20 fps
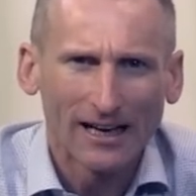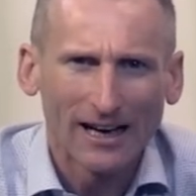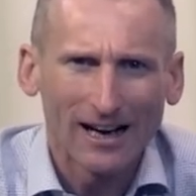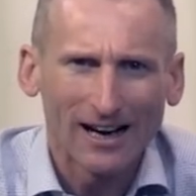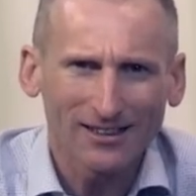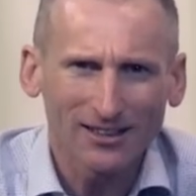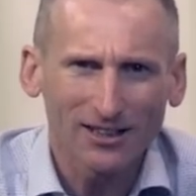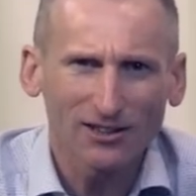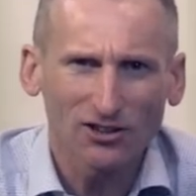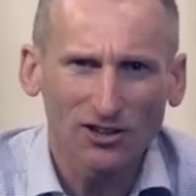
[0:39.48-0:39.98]
I
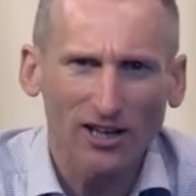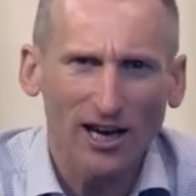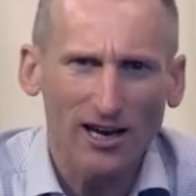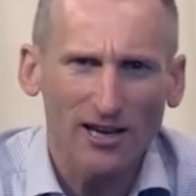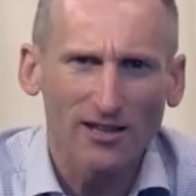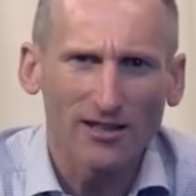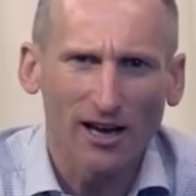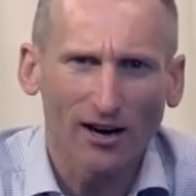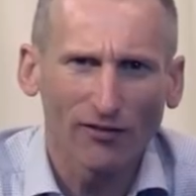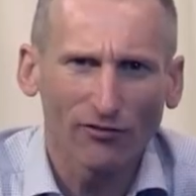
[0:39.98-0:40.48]
did say
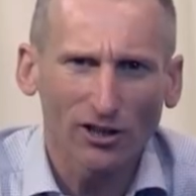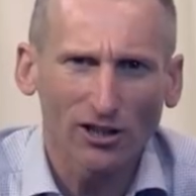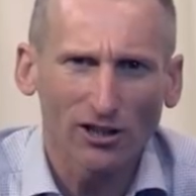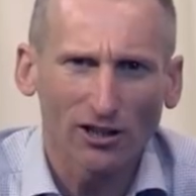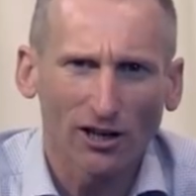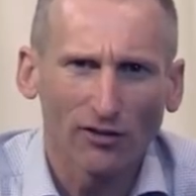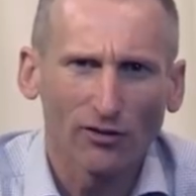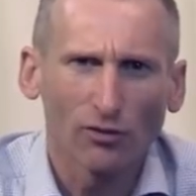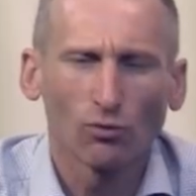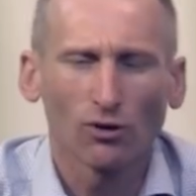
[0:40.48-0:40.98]
in that
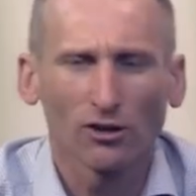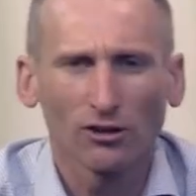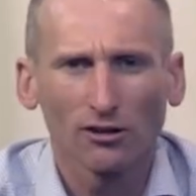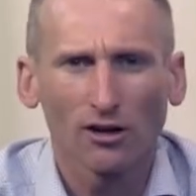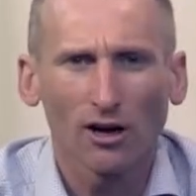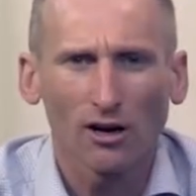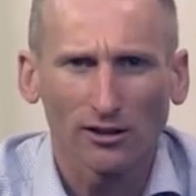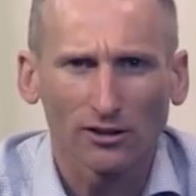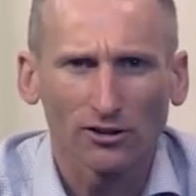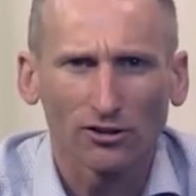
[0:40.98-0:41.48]
video that what I'd
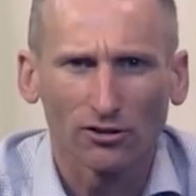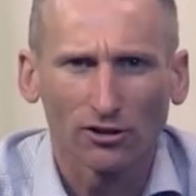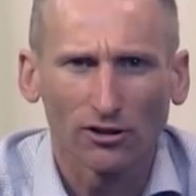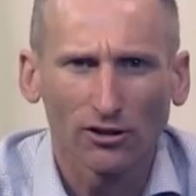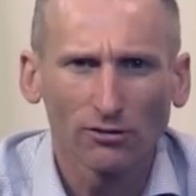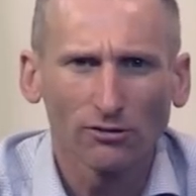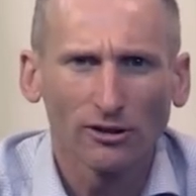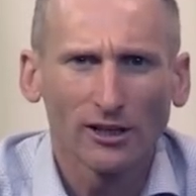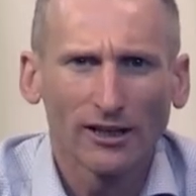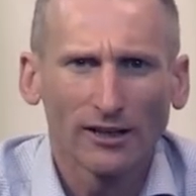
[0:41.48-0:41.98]
like to
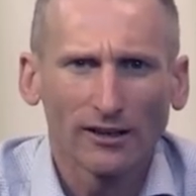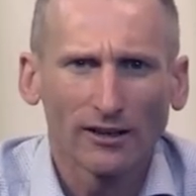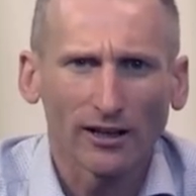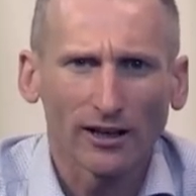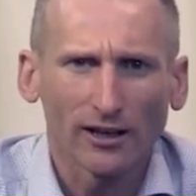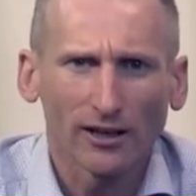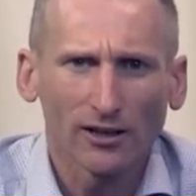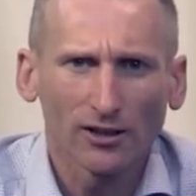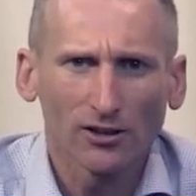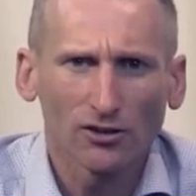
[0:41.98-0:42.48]
do
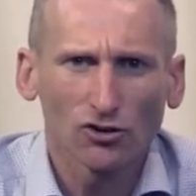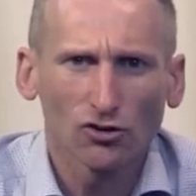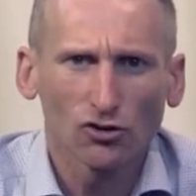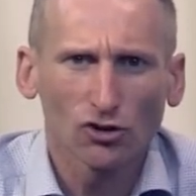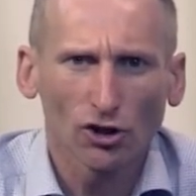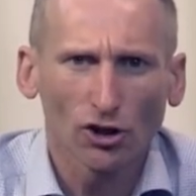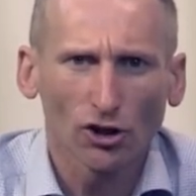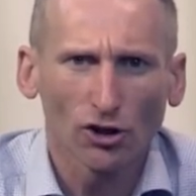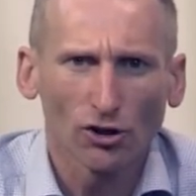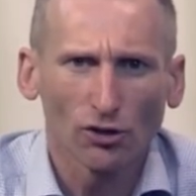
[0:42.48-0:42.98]
is
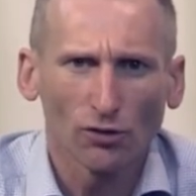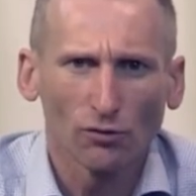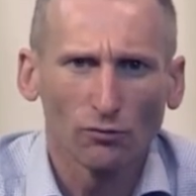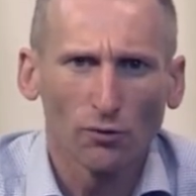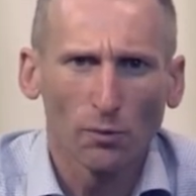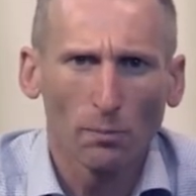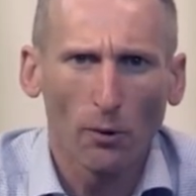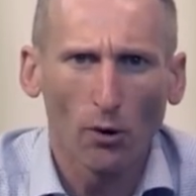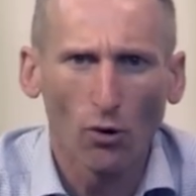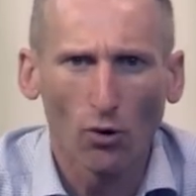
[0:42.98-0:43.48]
to
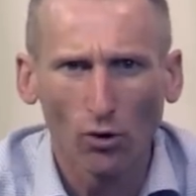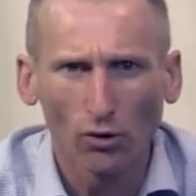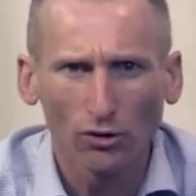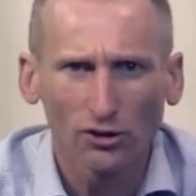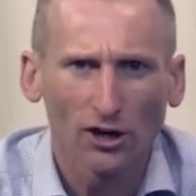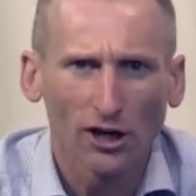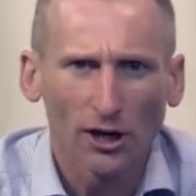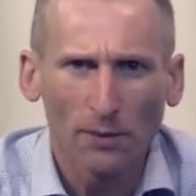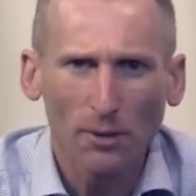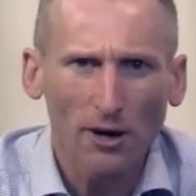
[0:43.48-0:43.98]

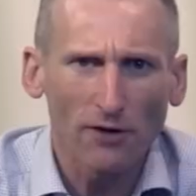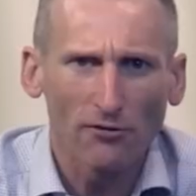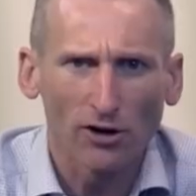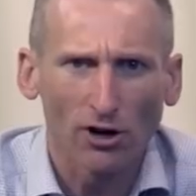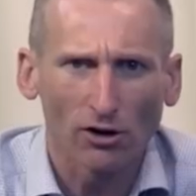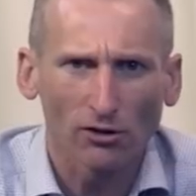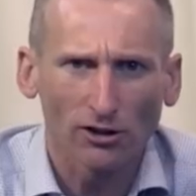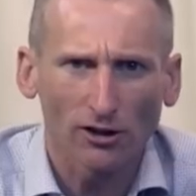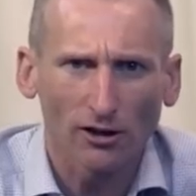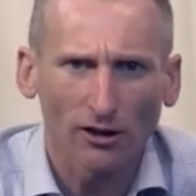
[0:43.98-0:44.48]
report
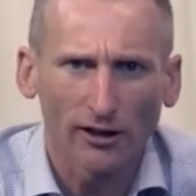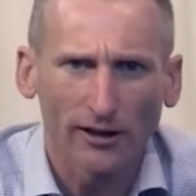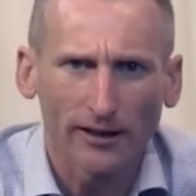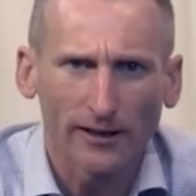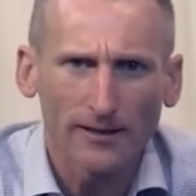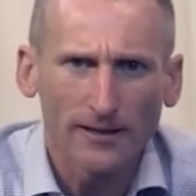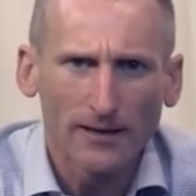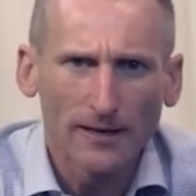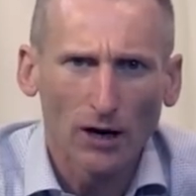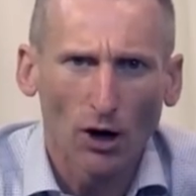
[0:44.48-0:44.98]

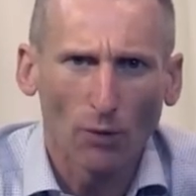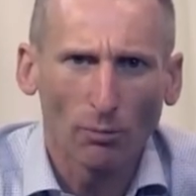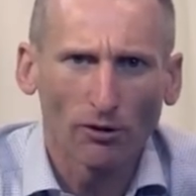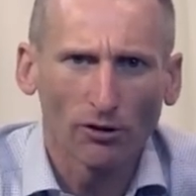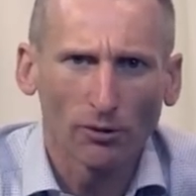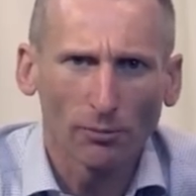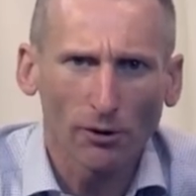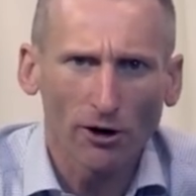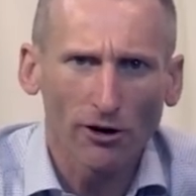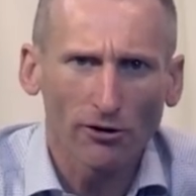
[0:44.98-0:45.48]
periodically upon
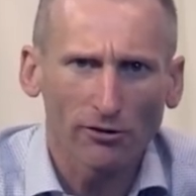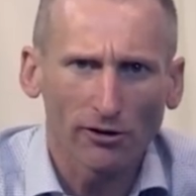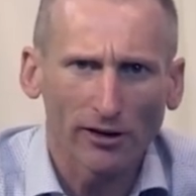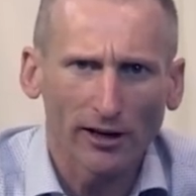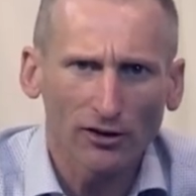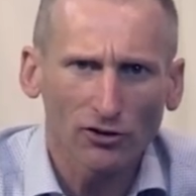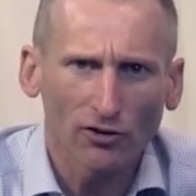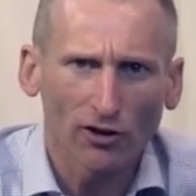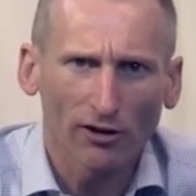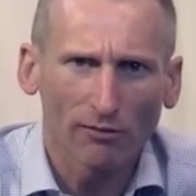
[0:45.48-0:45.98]
the
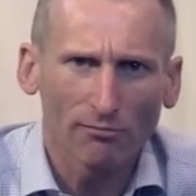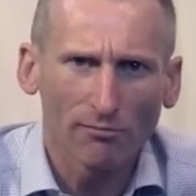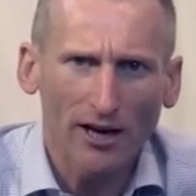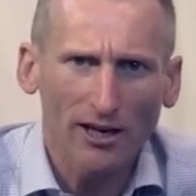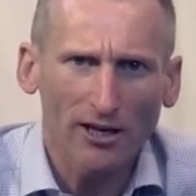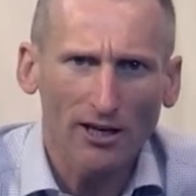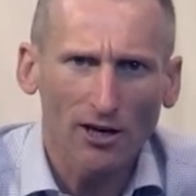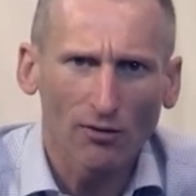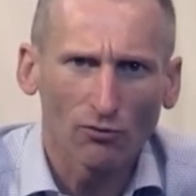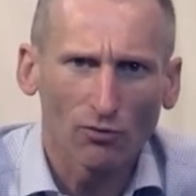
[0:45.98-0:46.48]
progress that I'm
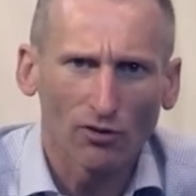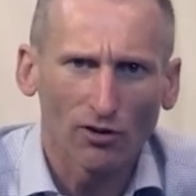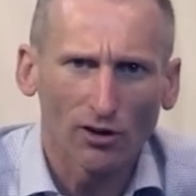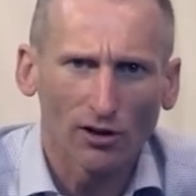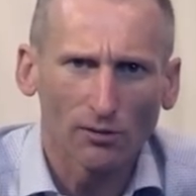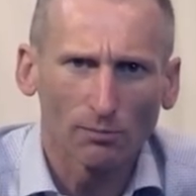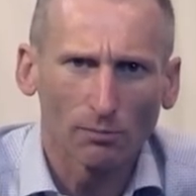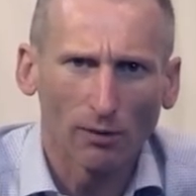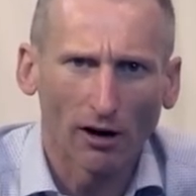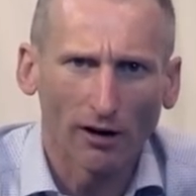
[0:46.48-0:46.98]
making with
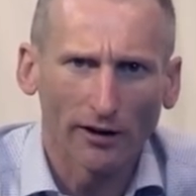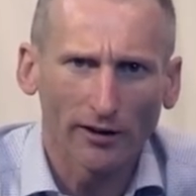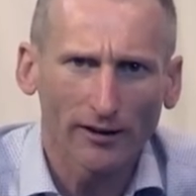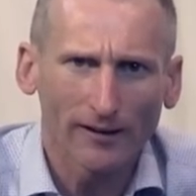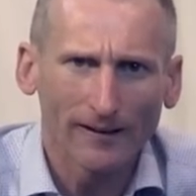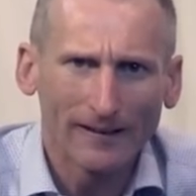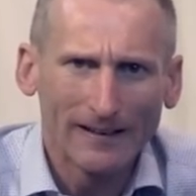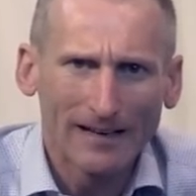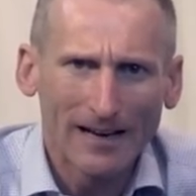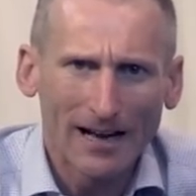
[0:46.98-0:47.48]
this bike,